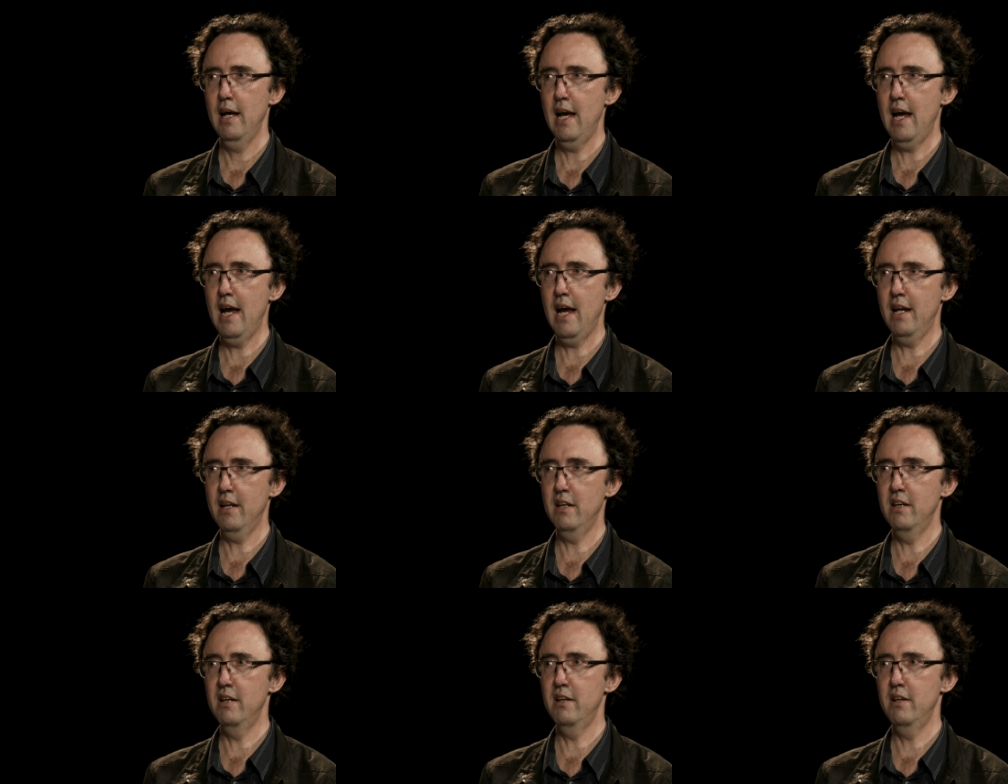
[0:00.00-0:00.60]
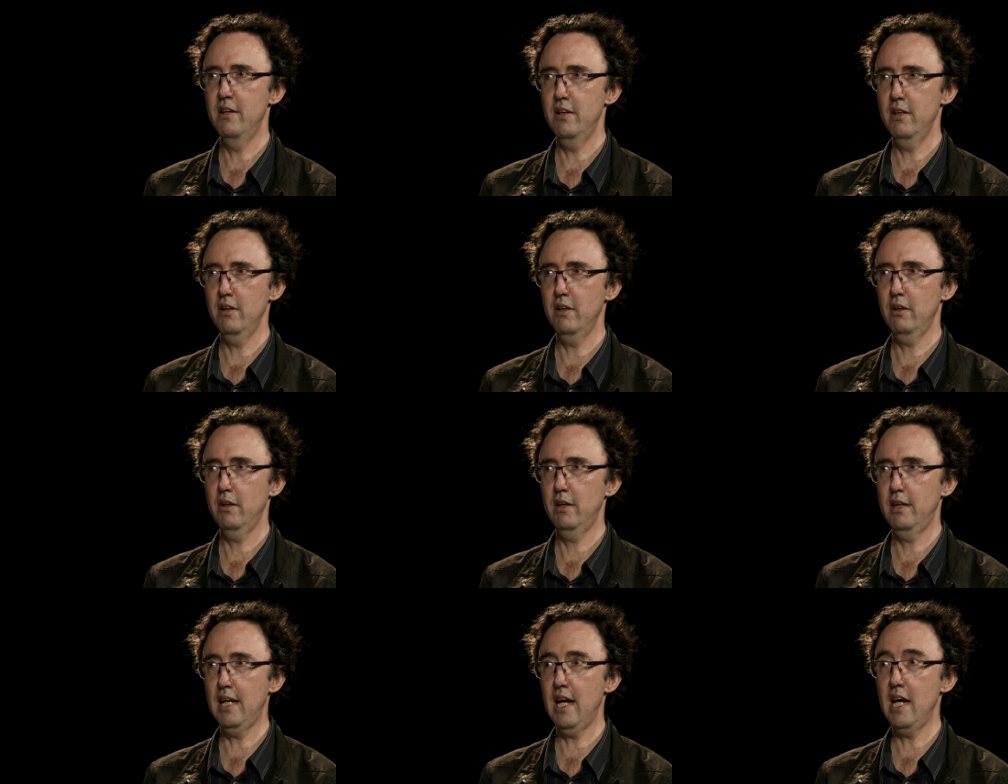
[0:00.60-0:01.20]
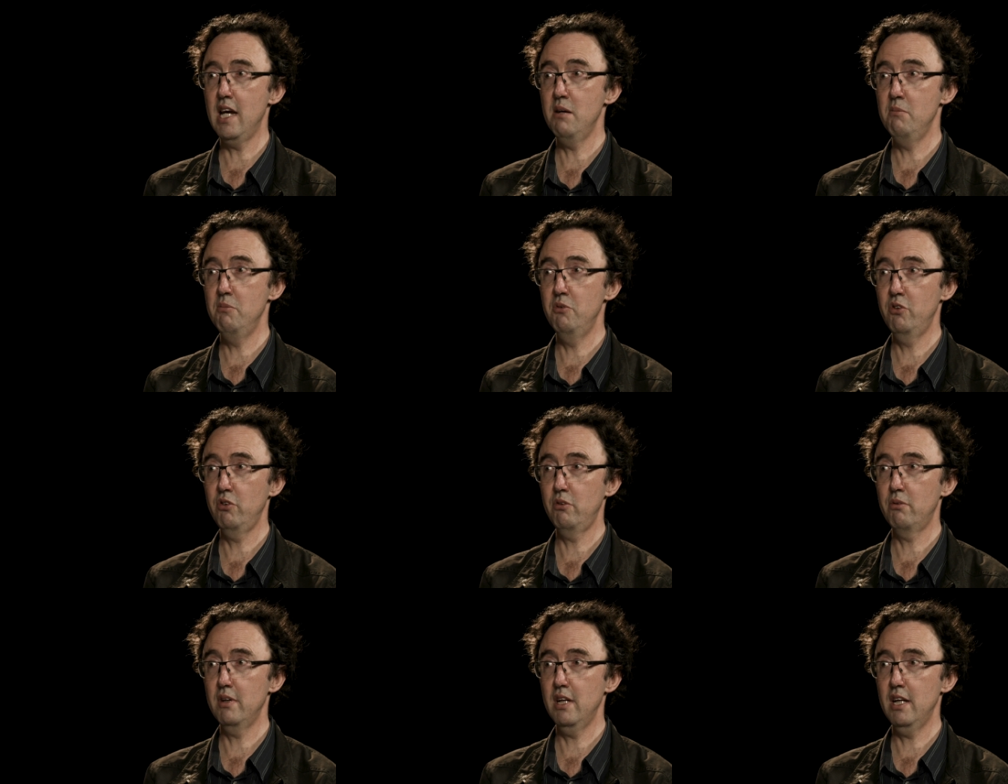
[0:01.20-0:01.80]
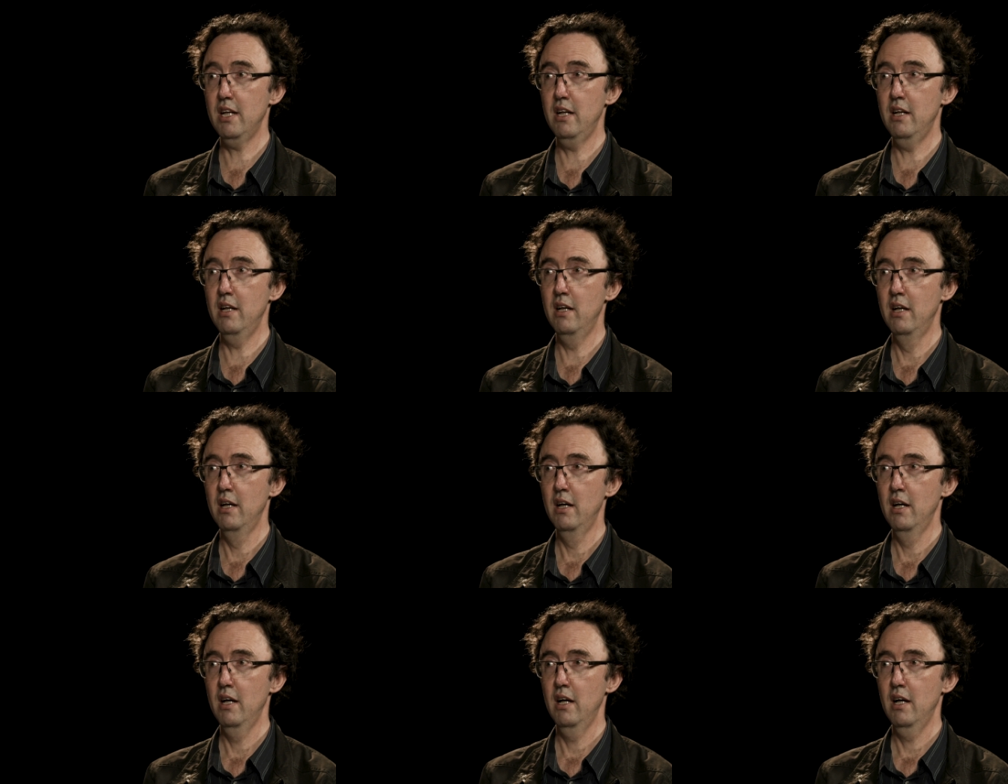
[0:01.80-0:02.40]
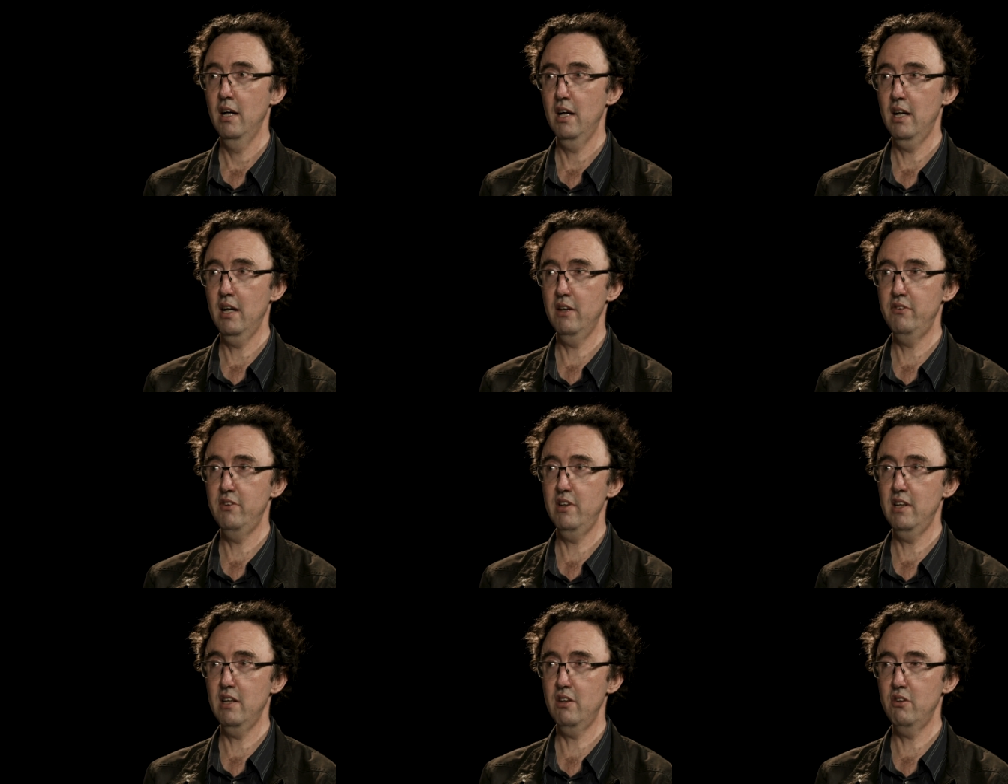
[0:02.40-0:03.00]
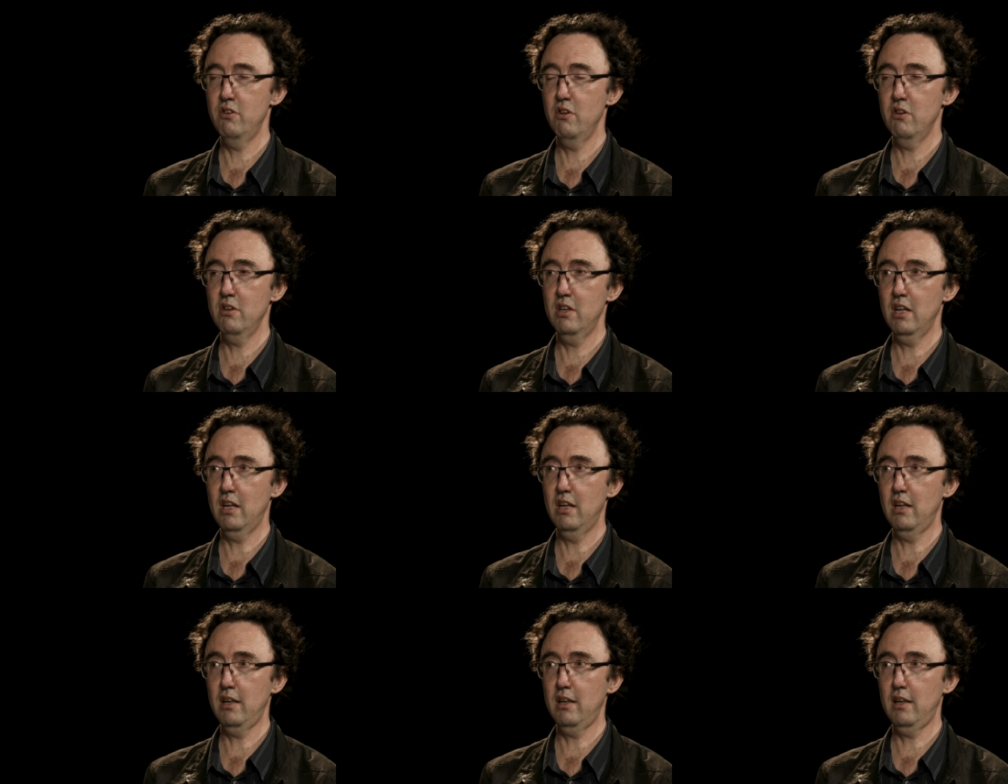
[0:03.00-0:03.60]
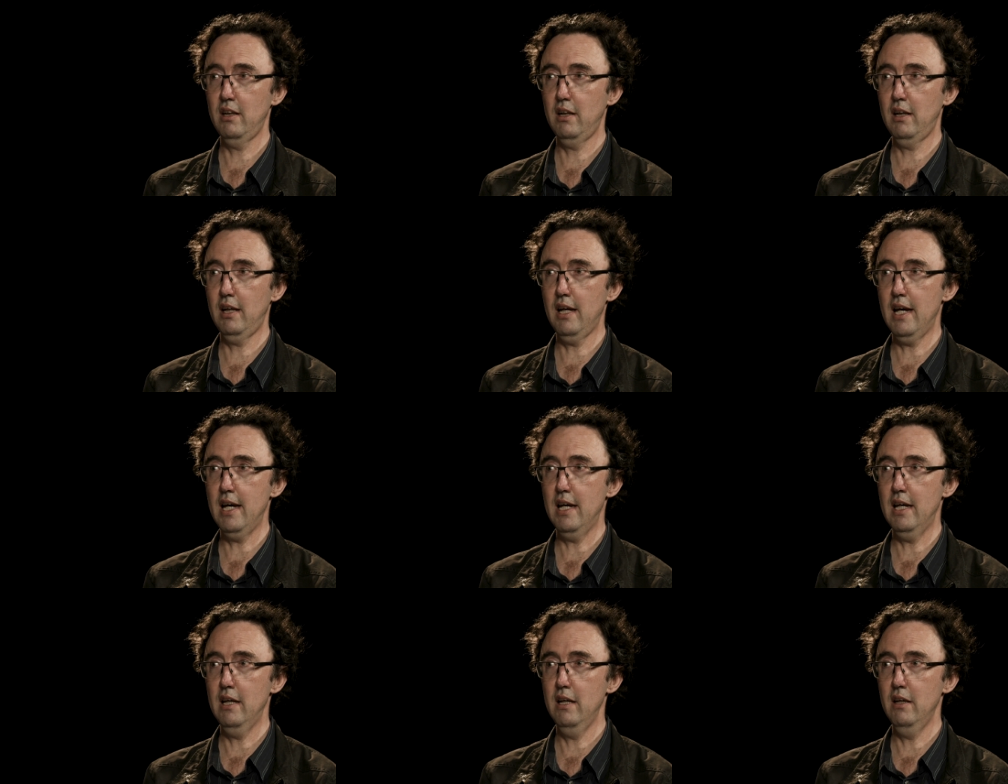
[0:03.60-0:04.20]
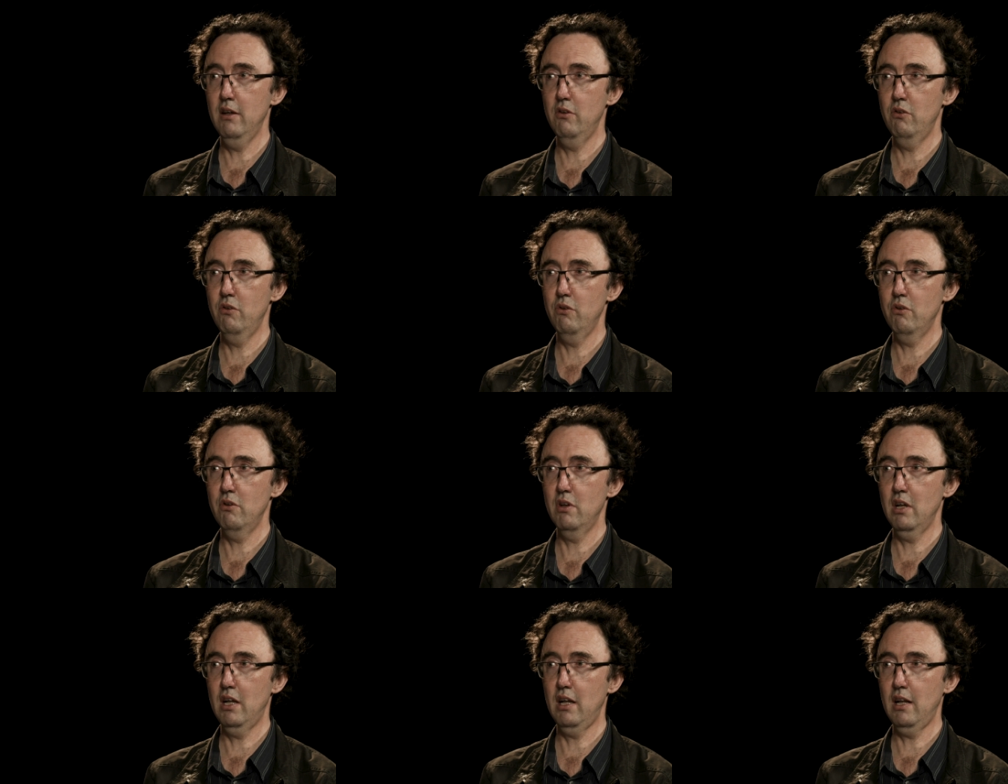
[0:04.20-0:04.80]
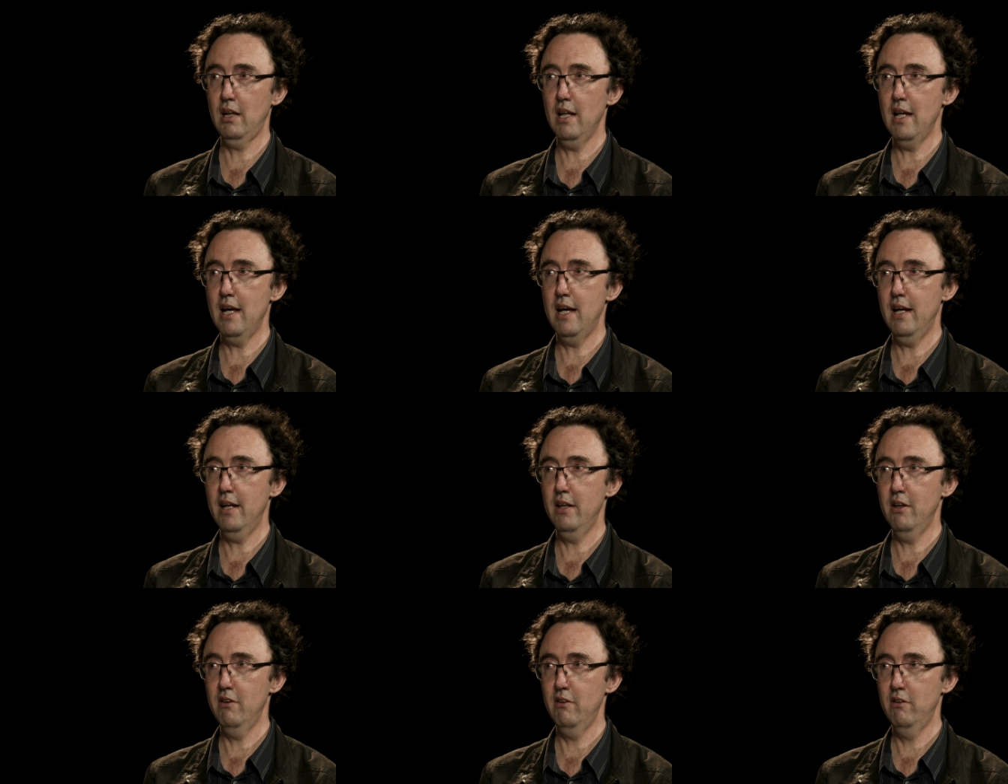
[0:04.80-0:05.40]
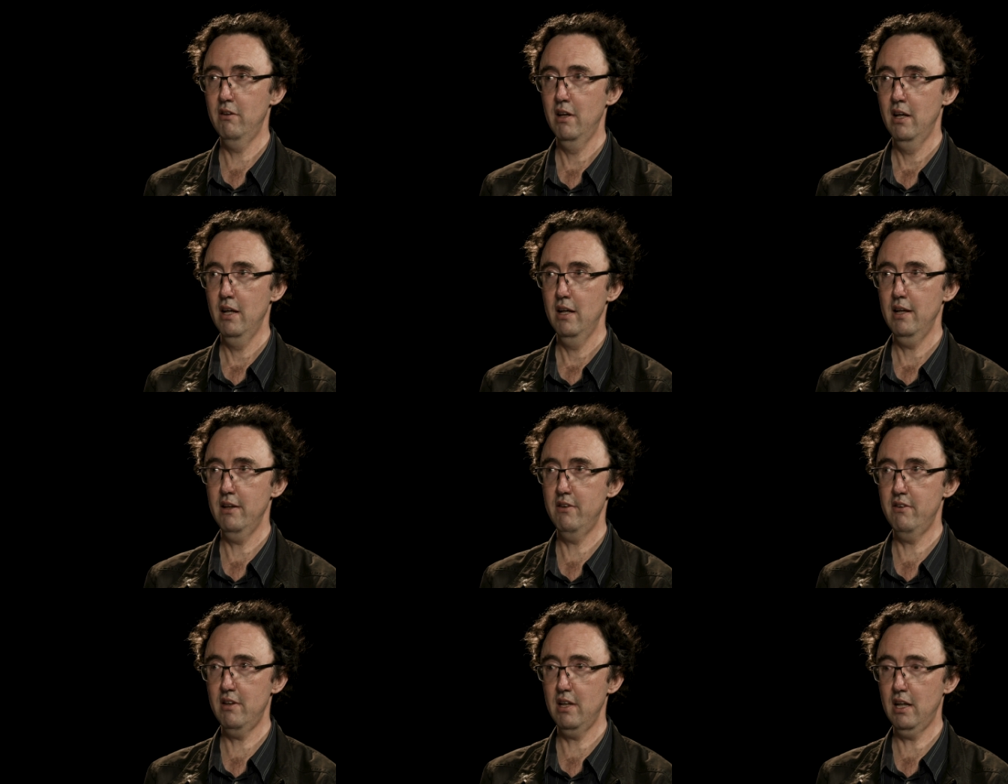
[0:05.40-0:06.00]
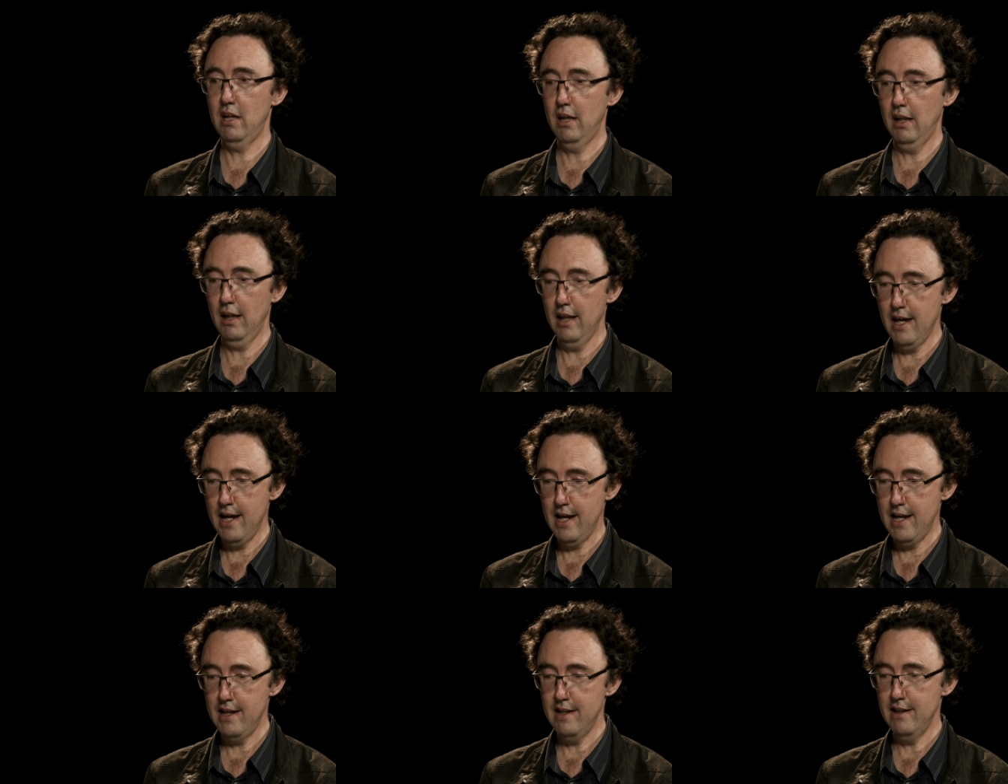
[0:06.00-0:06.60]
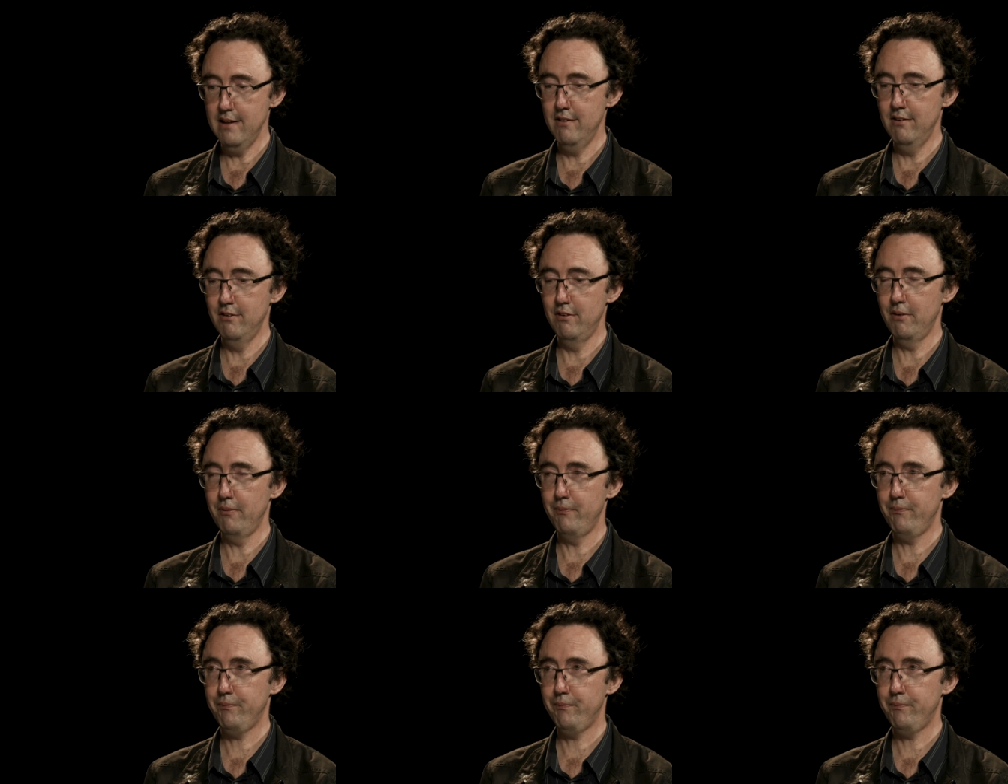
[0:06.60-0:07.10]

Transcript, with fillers: and the game screen? Mm. I said, it's not the gaze or the glance, it's the glaze.